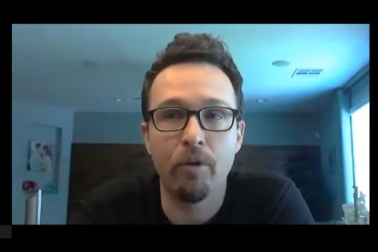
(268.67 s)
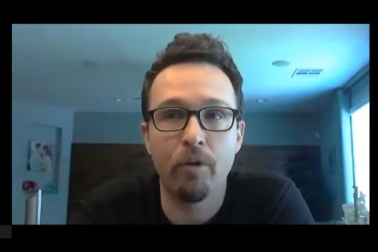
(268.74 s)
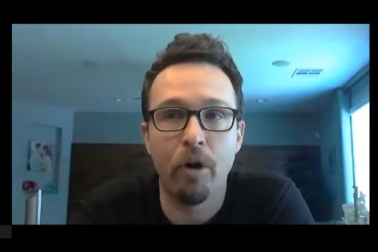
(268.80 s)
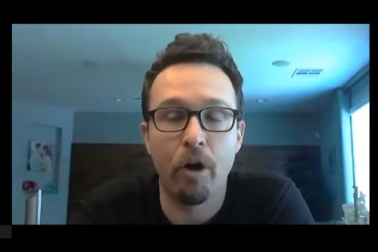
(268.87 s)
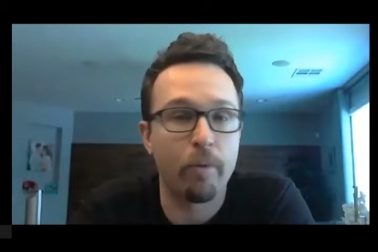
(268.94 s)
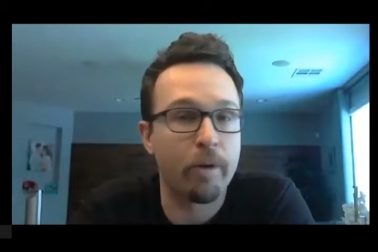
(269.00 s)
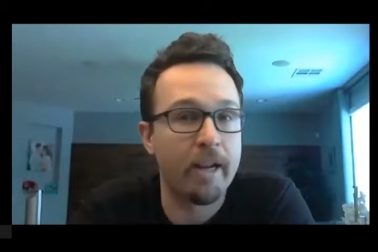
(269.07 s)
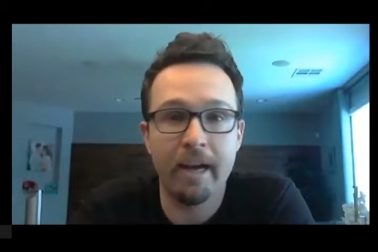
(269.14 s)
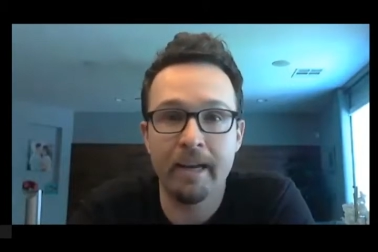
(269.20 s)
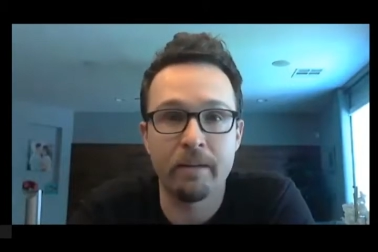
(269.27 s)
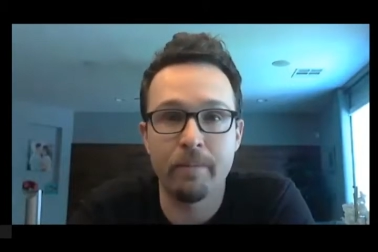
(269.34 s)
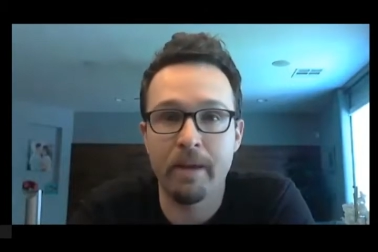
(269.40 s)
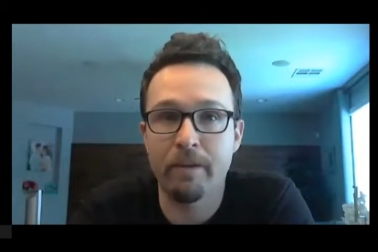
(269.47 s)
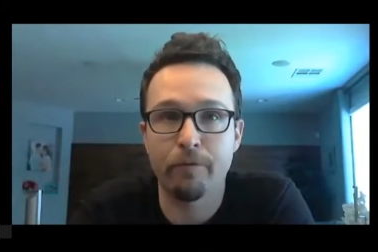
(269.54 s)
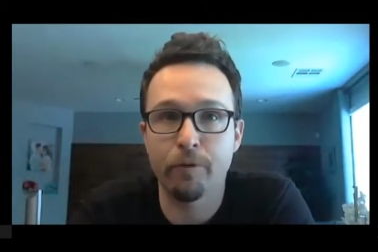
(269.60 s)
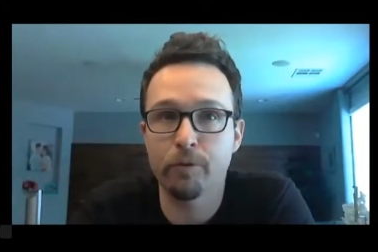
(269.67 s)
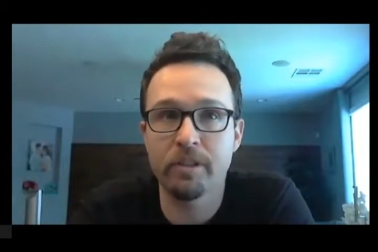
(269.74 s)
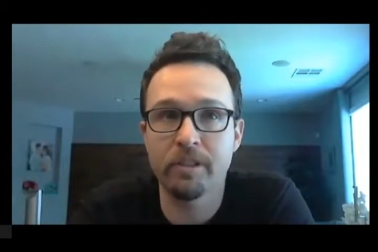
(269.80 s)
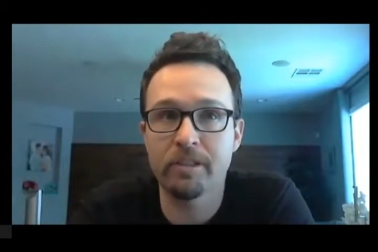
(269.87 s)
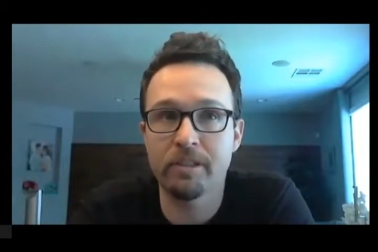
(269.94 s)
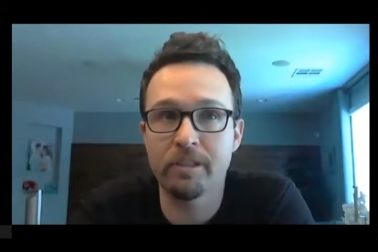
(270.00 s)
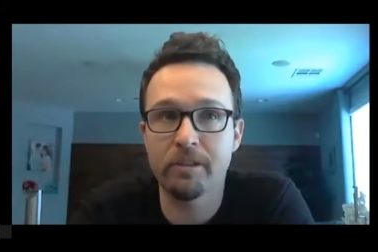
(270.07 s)
Are we not going to make fruit
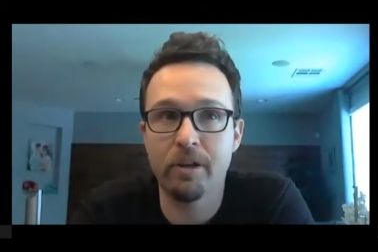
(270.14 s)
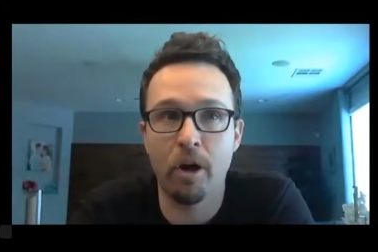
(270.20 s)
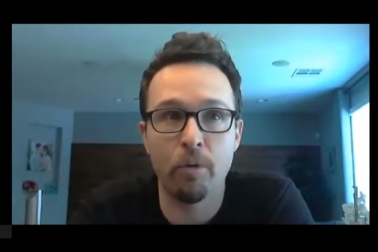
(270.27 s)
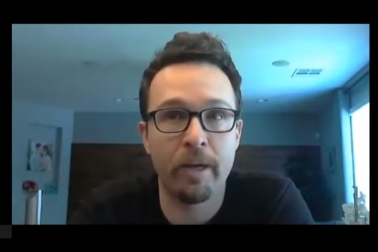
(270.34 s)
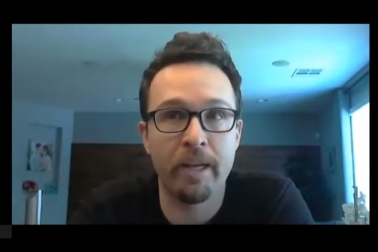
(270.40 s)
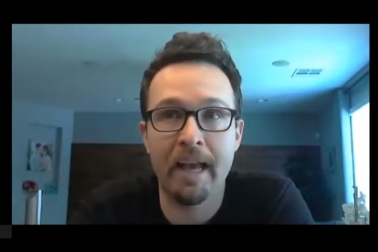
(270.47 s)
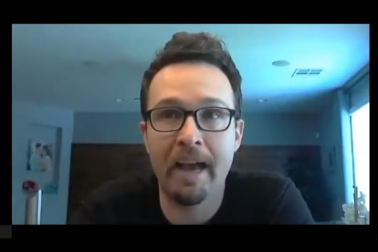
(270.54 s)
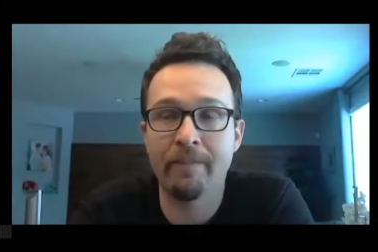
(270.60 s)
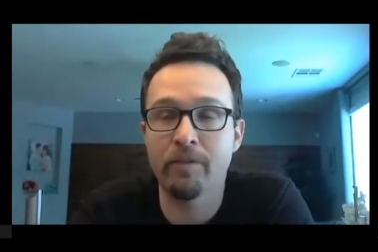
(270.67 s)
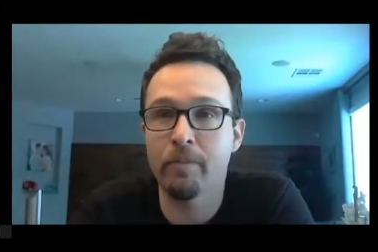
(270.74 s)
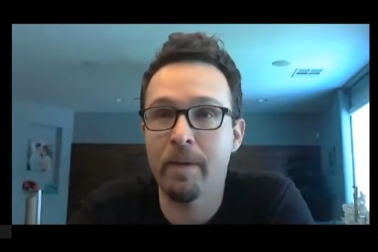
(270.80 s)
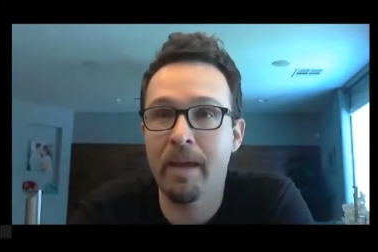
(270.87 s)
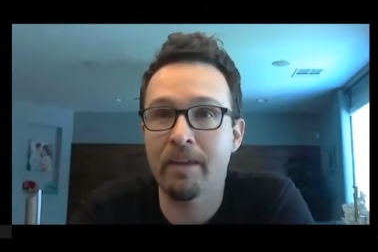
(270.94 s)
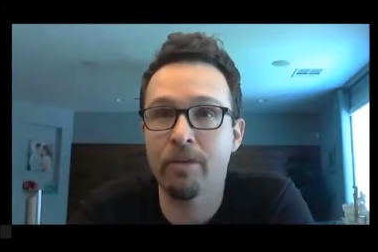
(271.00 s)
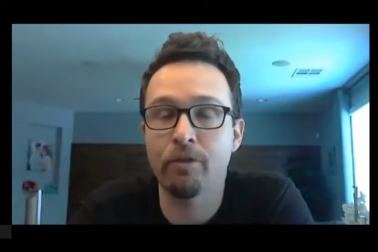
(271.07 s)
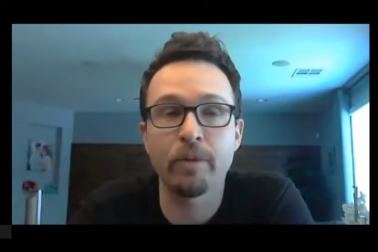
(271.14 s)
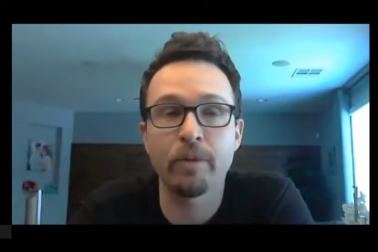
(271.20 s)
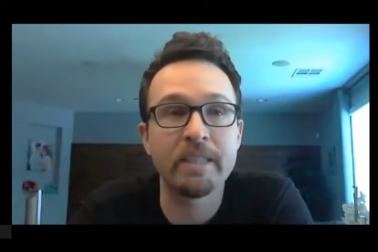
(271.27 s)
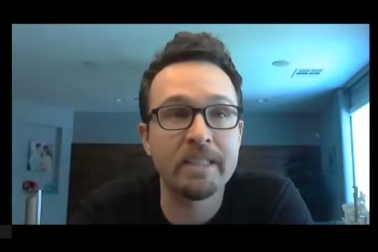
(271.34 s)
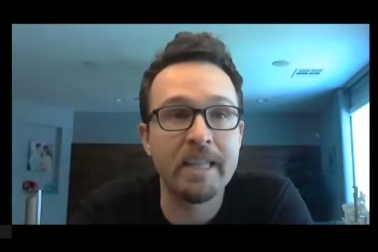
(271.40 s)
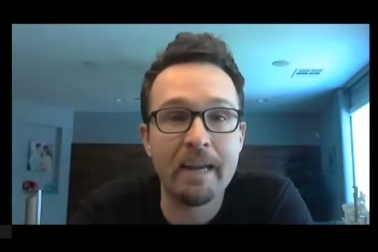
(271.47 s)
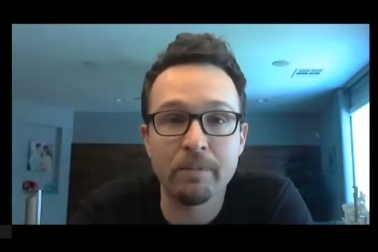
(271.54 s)
this year? Are we going to have to make 3
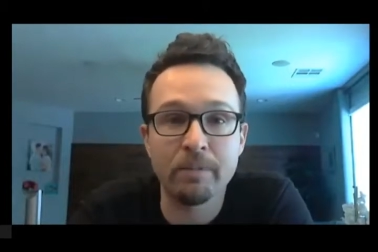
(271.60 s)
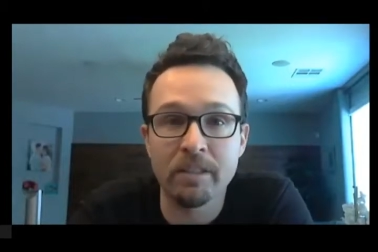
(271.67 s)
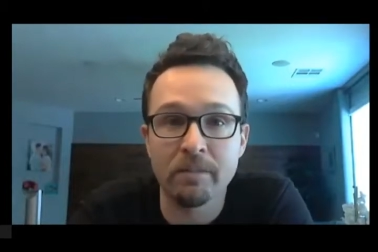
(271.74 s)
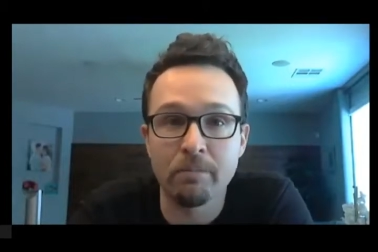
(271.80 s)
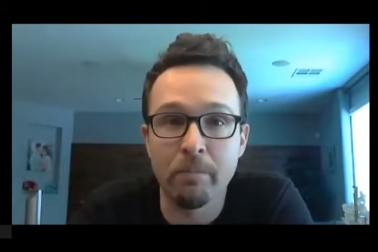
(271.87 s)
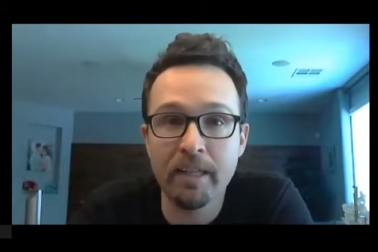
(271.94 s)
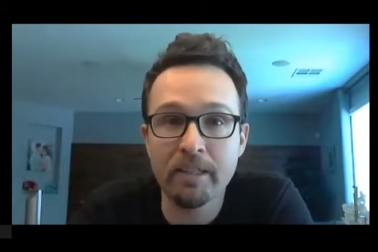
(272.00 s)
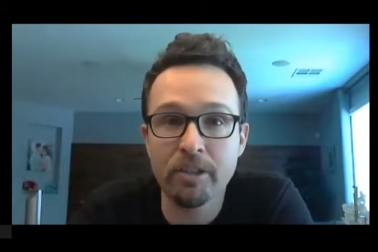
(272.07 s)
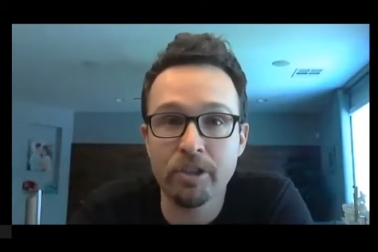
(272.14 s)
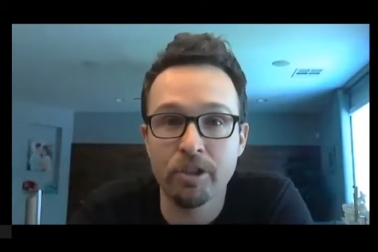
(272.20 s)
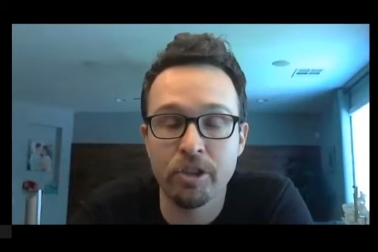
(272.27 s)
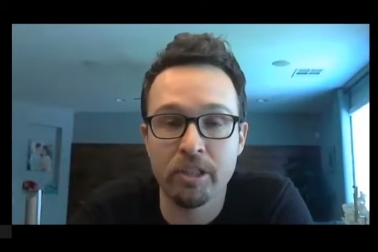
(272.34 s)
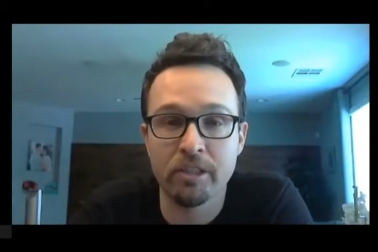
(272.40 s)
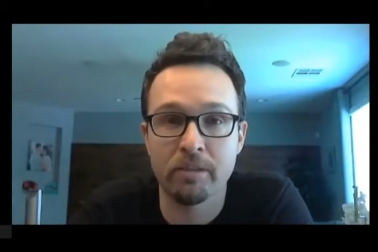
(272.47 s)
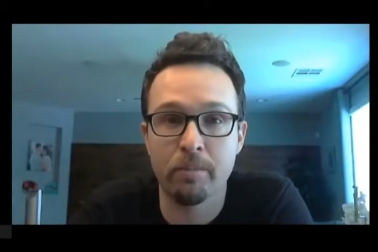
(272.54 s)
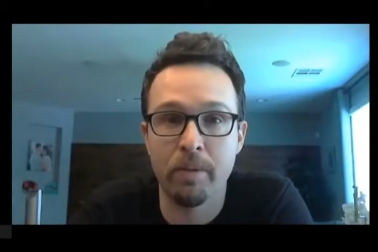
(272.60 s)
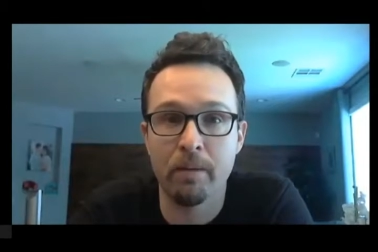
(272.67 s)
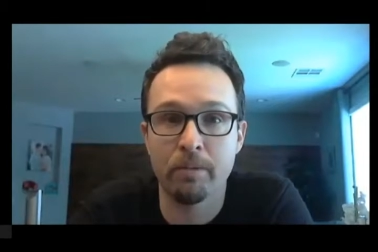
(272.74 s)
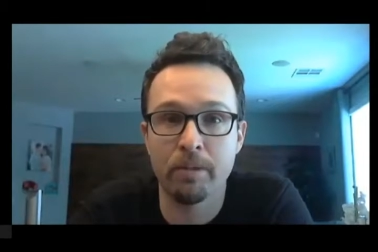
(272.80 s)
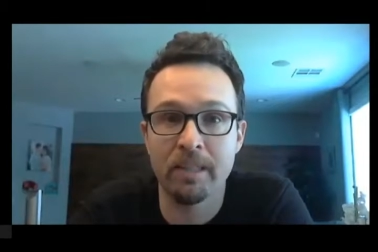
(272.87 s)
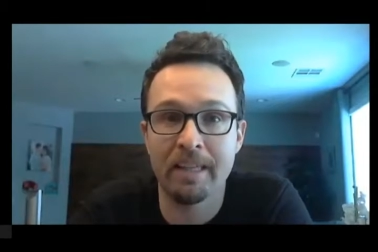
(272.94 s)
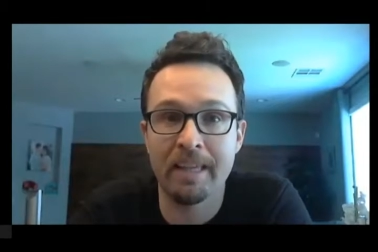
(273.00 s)
times as much just to be
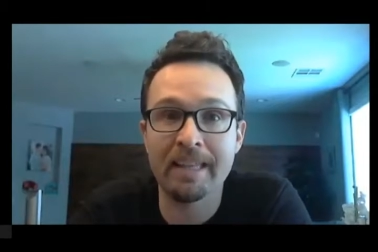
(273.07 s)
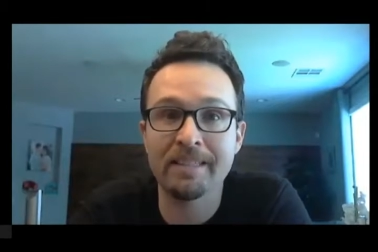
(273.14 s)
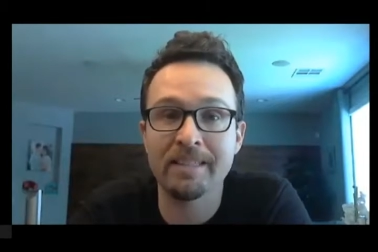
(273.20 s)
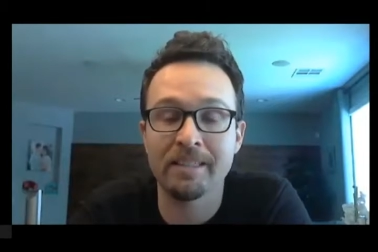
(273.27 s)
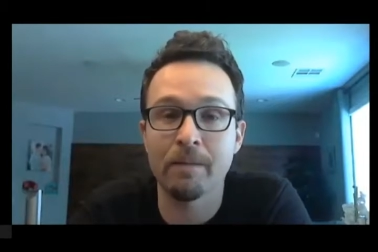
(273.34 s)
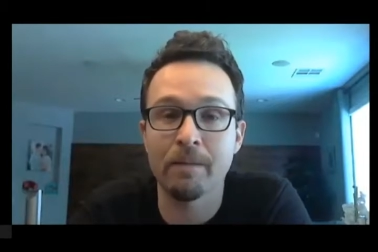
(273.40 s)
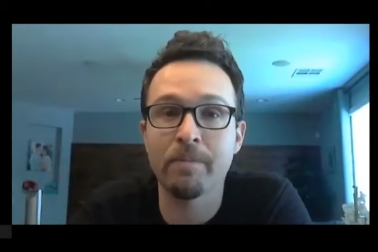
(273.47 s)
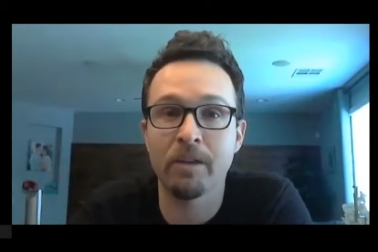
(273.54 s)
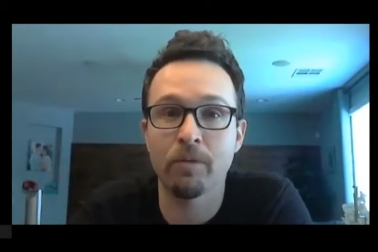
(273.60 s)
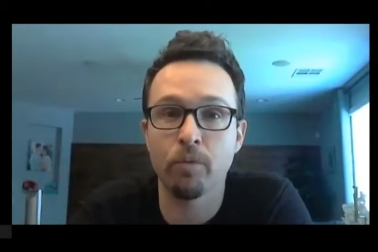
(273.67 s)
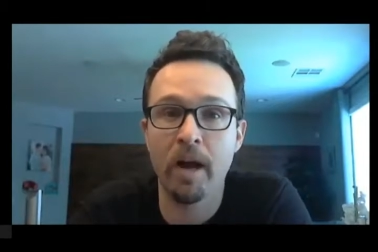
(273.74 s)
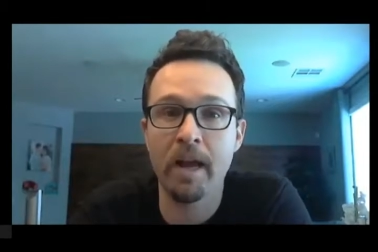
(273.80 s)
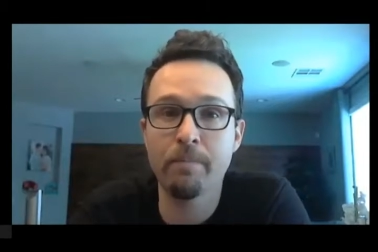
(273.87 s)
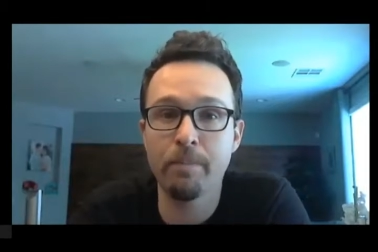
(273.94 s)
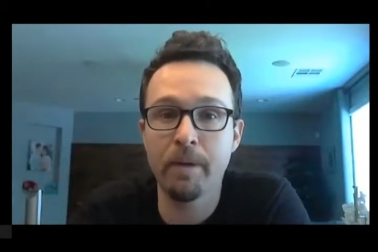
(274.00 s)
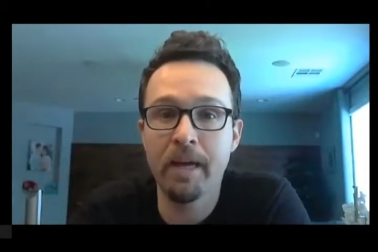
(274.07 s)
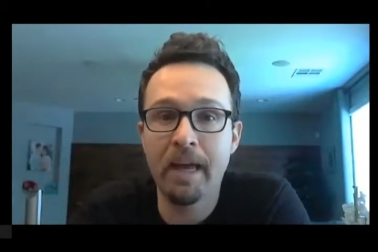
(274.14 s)
able to get something ripe?